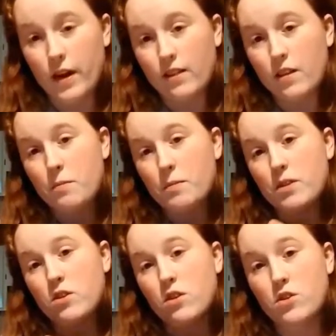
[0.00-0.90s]
get them
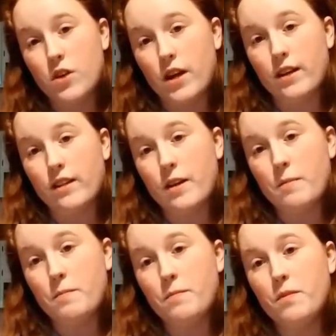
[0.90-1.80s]
and start training
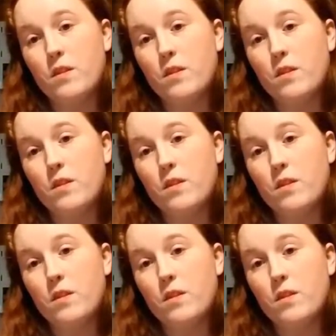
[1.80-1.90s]
them,